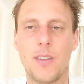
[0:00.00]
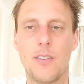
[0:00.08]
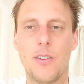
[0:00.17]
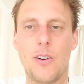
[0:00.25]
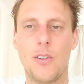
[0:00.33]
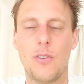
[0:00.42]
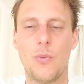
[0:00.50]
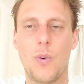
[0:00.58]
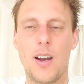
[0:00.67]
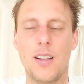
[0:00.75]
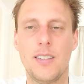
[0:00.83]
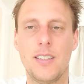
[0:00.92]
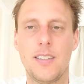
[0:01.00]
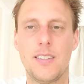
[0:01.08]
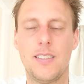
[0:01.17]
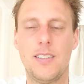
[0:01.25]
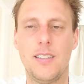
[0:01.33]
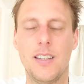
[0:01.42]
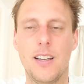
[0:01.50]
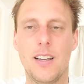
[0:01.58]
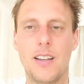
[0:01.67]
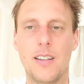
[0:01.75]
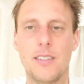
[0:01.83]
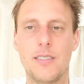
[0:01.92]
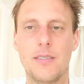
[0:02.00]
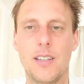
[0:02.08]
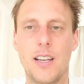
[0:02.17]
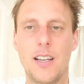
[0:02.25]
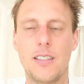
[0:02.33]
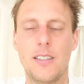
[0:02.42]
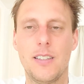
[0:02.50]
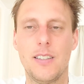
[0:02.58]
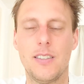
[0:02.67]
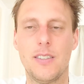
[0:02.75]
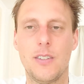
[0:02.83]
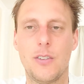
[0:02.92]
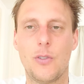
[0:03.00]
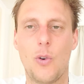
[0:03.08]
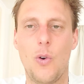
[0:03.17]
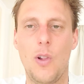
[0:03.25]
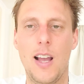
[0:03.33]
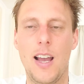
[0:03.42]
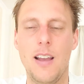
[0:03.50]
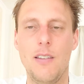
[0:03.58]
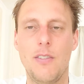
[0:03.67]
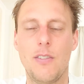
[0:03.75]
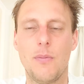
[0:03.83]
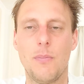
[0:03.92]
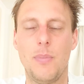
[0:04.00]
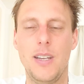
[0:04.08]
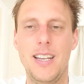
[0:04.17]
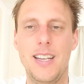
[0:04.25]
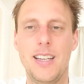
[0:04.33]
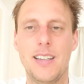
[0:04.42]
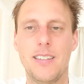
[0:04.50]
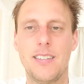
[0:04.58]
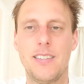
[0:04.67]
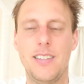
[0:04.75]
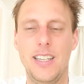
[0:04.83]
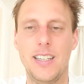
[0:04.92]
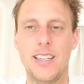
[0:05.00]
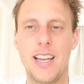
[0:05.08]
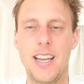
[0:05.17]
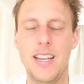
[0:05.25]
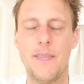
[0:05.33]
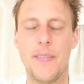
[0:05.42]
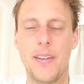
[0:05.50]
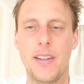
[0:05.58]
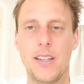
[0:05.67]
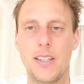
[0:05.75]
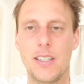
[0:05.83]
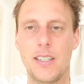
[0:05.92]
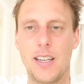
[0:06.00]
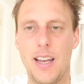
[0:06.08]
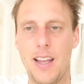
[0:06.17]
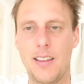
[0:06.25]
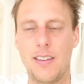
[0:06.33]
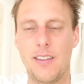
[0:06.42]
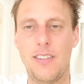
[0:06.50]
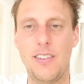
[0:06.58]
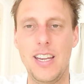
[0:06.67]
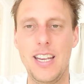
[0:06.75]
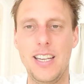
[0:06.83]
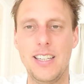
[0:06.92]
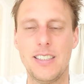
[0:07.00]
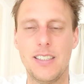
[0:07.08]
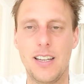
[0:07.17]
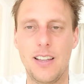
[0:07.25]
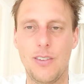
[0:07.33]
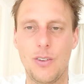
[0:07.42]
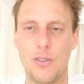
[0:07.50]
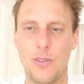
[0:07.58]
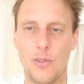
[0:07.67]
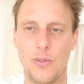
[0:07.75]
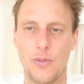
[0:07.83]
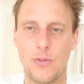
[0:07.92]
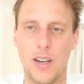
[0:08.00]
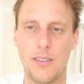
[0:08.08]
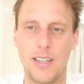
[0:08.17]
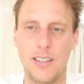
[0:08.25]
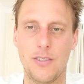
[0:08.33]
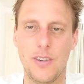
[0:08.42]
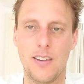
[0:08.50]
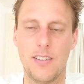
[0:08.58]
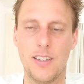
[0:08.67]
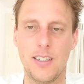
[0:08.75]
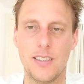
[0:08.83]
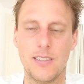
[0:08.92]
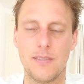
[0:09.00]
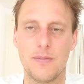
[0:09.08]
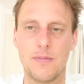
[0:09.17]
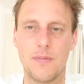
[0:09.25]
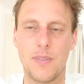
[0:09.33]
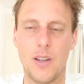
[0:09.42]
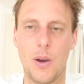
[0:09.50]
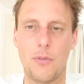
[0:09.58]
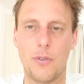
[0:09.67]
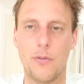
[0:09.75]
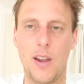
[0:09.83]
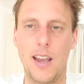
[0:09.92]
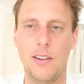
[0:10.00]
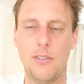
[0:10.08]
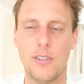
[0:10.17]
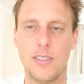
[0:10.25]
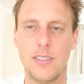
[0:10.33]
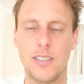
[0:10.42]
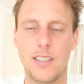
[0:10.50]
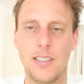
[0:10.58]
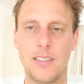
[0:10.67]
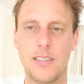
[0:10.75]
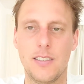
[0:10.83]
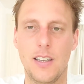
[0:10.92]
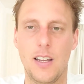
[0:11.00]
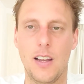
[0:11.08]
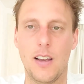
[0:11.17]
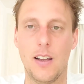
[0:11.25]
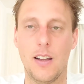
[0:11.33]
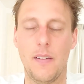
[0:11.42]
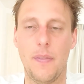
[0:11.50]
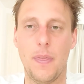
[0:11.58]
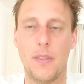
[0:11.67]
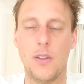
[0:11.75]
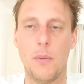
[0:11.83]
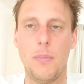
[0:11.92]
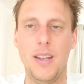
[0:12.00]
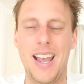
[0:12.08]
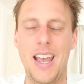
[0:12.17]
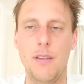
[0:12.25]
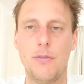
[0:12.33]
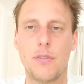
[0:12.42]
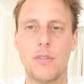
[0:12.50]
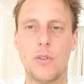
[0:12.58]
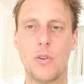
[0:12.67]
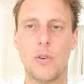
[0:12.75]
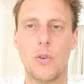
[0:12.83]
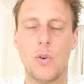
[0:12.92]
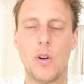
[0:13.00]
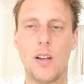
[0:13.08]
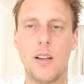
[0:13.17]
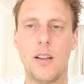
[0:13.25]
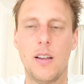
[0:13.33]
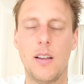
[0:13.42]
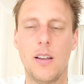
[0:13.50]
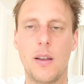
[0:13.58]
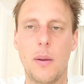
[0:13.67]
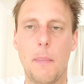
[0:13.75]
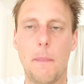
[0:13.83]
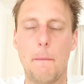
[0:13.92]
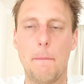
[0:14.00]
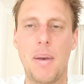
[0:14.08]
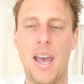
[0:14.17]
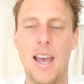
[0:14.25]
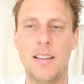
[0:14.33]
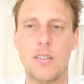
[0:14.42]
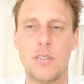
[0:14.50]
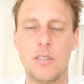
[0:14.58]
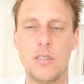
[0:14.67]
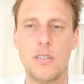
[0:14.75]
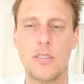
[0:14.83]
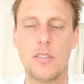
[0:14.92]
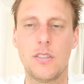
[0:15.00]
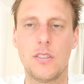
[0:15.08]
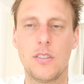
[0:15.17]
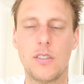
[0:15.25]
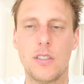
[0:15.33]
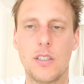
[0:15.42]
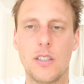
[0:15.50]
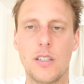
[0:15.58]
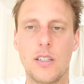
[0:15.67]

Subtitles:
So it's one is the soul lies, B is DNA, and C, and it's also a very interesting observation, is the behavioral patterns,